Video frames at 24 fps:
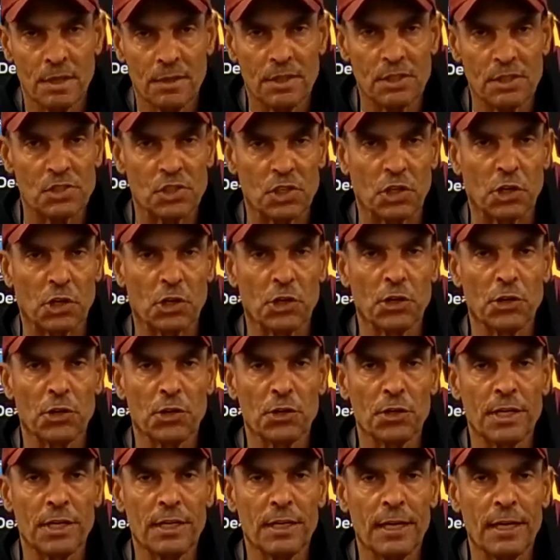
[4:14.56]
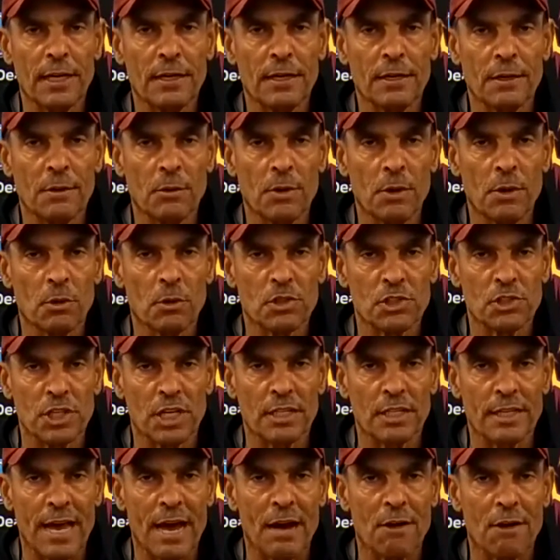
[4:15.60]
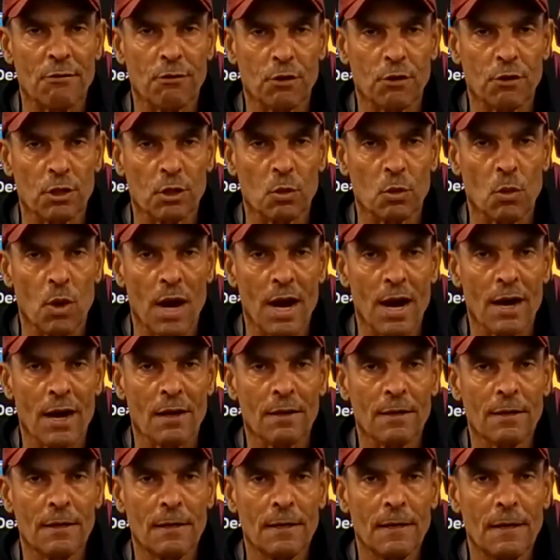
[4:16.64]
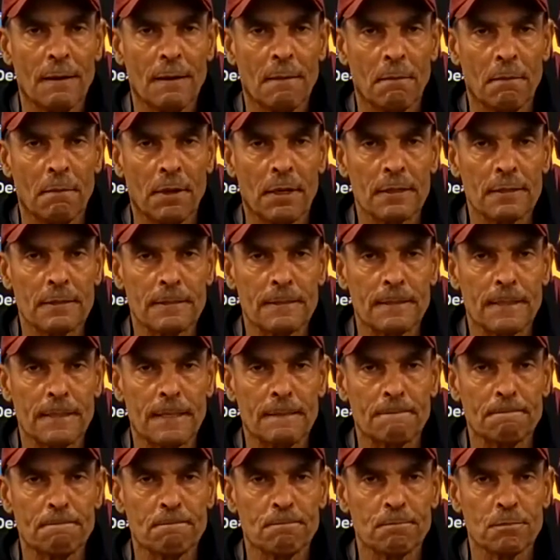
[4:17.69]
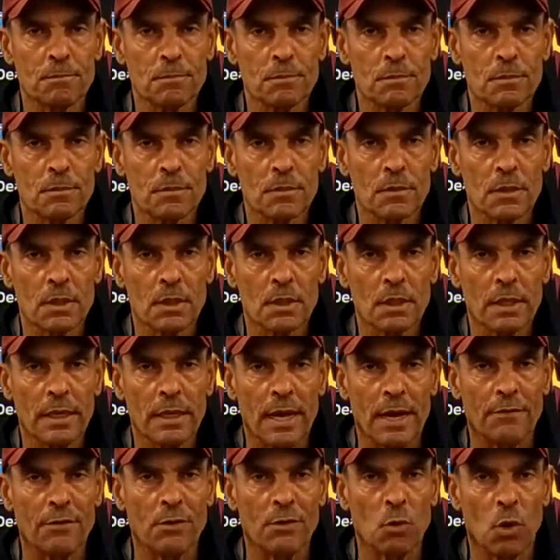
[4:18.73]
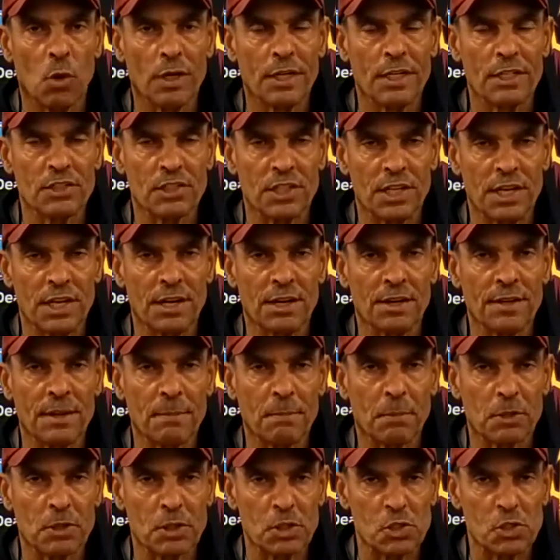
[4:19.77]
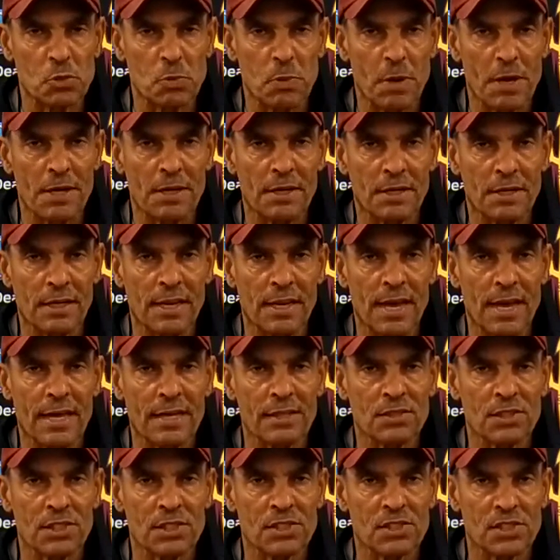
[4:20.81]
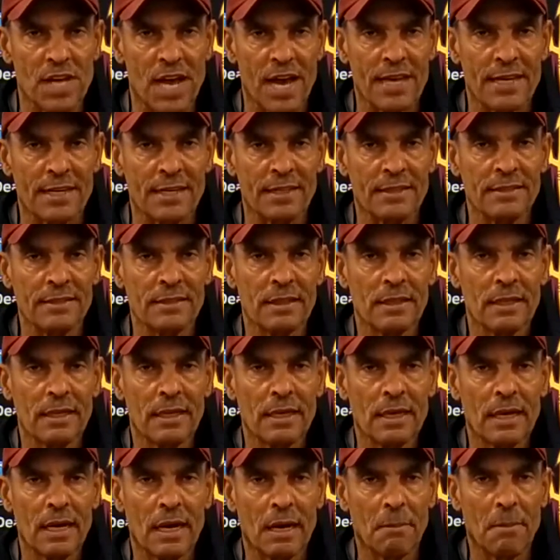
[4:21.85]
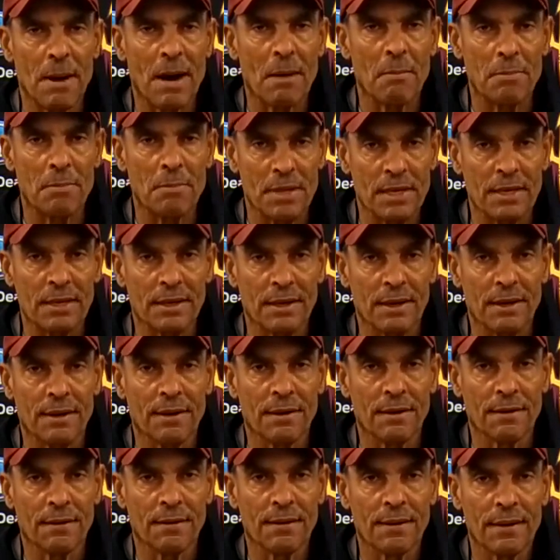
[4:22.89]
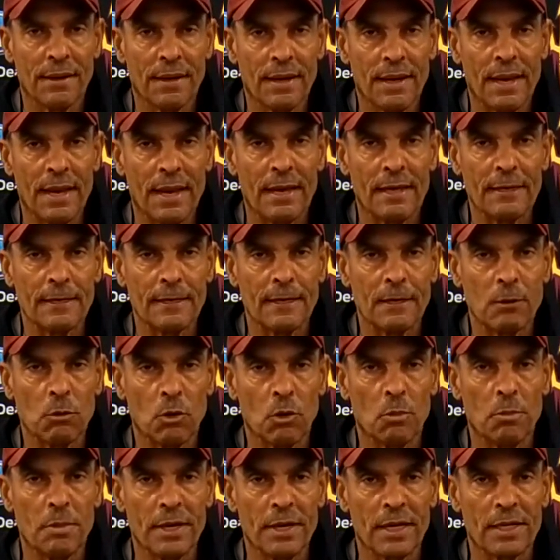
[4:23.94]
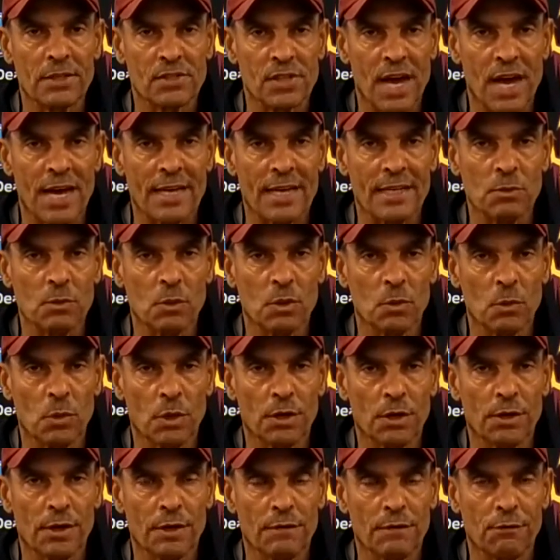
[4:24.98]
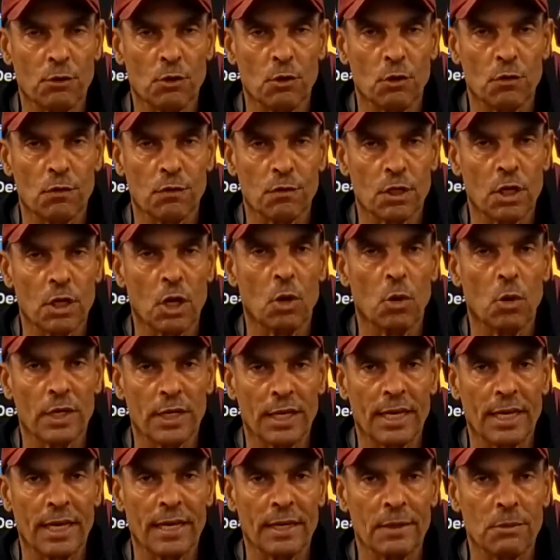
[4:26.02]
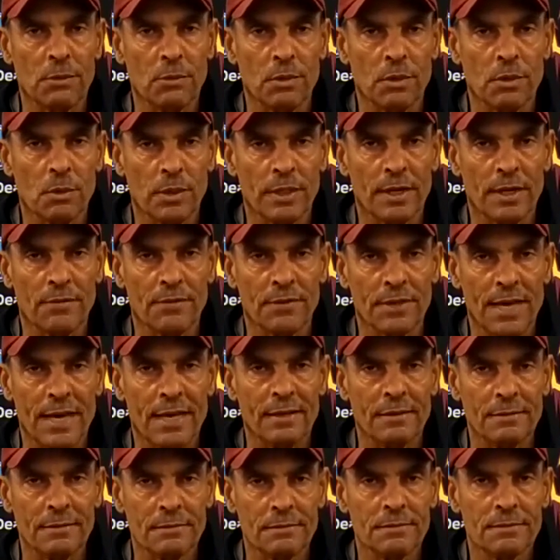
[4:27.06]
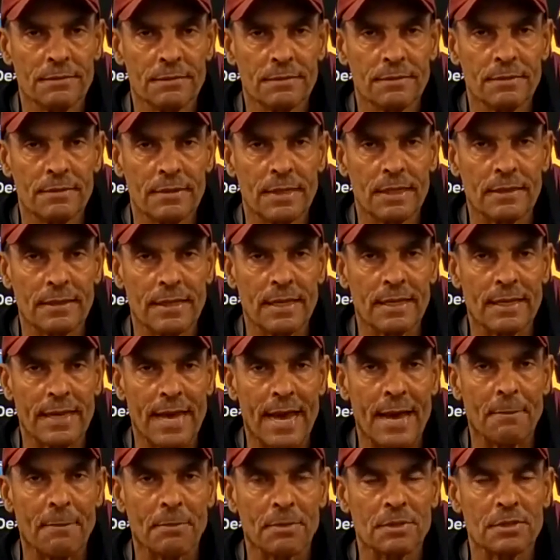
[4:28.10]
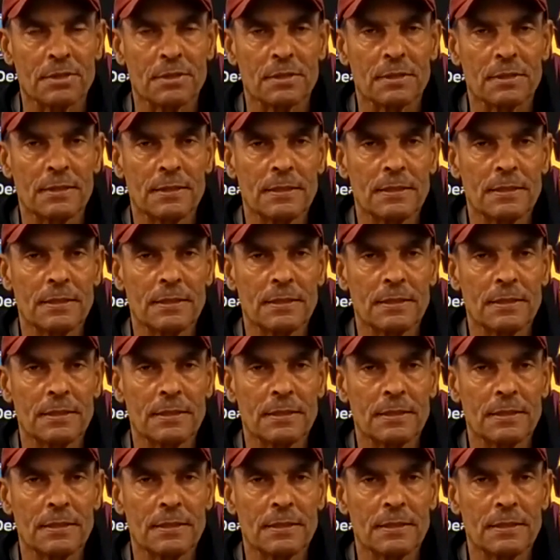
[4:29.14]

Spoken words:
this occurred, and we were shut down for a little while. But everyone that's here that participated today is excited about being here. And we'll be excited when we're at full go again, whenever that happens.